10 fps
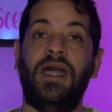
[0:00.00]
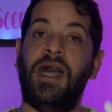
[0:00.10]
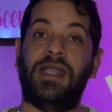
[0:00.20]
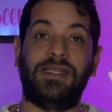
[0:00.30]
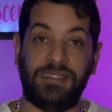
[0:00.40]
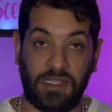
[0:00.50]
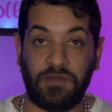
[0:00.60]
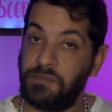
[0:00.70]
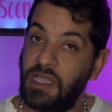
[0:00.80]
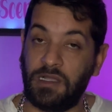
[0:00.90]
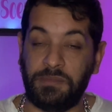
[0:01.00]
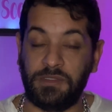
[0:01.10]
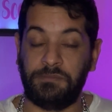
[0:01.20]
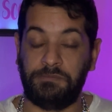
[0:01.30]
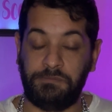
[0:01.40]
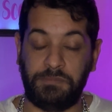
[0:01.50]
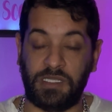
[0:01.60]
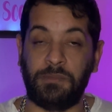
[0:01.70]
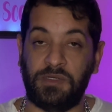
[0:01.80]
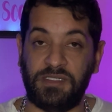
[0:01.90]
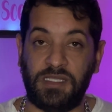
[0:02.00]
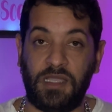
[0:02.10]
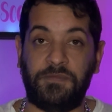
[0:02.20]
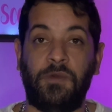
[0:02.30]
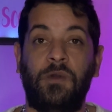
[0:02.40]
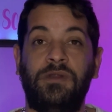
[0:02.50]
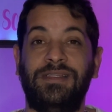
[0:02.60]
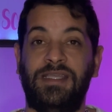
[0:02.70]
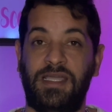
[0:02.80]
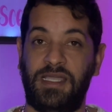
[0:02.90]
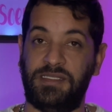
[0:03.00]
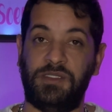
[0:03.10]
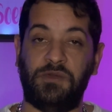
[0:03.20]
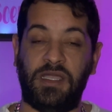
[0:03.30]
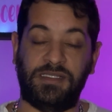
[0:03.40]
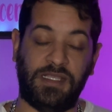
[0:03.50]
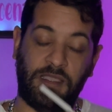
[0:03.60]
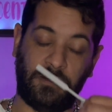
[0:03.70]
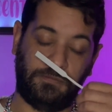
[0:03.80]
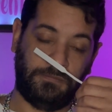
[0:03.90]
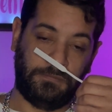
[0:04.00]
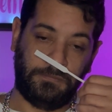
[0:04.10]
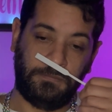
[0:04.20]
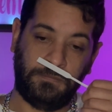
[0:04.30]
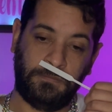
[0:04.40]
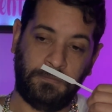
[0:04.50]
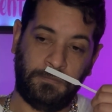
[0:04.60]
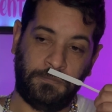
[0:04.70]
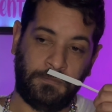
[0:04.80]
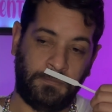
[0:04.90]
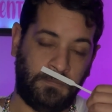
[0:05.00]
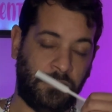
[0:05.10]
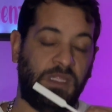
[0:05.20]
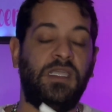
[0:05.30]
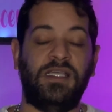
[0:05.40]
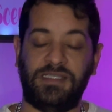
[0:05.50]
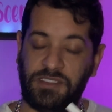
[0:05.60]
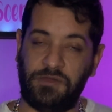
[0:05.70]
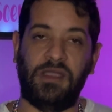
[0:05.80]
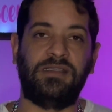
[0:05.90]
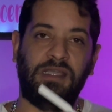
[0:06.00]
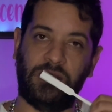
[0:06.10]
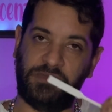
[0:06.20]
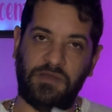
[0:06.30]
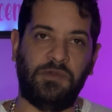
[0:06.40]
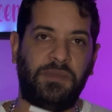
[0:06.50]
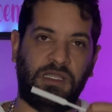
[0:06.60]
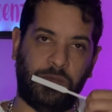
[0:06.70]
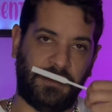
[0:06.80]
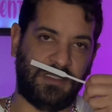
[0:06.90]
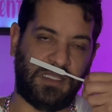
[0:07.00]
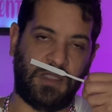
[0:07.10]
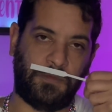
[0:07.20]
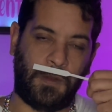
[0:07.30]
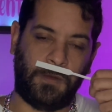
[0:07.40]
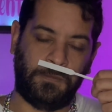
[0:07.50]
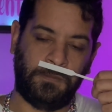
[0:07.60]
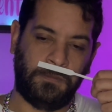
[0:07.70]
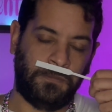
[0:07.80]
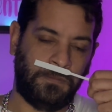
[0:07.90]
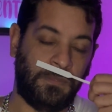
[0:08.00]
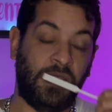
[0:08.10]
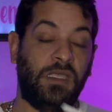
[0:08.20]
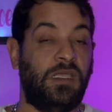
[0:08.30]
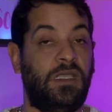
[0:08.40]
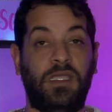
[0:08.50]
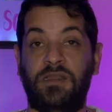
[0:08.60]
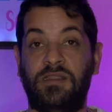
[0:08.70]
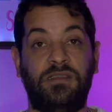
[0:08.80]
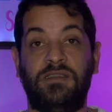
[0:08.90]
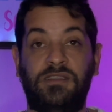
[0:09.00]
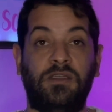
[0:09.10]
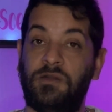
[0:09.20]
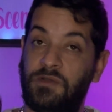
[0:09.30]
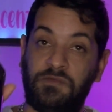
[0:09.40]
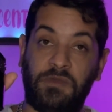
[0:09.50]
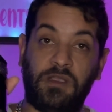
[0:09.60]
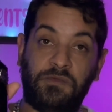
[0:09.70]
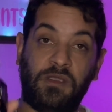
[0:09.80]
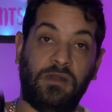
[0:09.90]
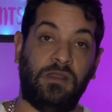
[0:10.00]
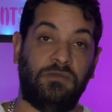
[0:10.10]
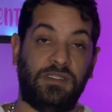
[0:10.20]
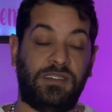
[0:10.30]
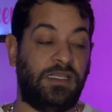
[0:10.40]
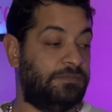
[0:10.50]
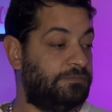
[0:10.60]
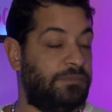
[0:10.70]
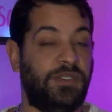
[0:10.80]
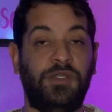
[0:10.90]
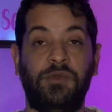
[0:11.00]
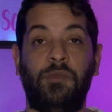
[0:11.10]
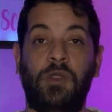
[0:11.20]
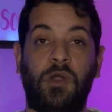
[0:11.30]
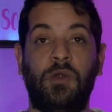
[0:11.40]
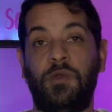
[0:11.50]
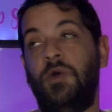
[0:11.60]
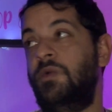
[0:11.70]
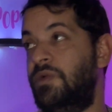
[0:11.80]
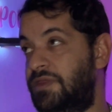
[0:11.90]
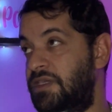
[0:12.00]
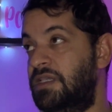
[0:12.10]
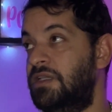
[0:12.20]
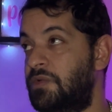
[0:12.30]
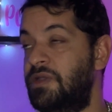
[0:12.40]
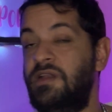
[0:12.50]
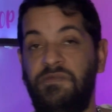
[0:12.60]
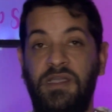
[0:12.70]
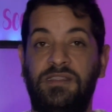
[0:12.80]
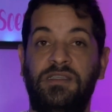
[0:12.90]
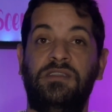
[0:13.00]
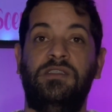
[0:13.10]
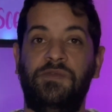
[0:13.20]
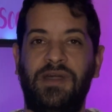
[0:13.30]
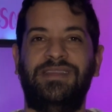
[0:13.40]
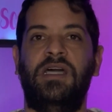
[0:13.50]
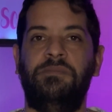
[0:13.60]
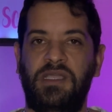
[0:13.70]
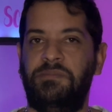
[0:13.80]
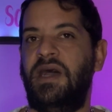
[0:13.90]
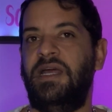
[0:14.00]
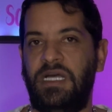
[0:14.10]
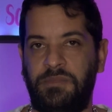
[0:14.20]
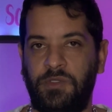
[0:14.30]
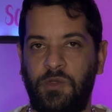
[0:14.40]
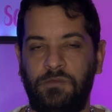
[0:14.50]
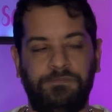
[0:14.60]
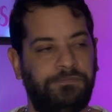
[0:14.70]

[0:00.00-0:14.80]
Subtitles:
I can definitely pick up on the saffron as it dries down. Yes, as it dries down, I'm definitely picking up on the saffron. This is still a very, very lovely scent. But we all know with the Creed Aventus, you got that big pineapple note.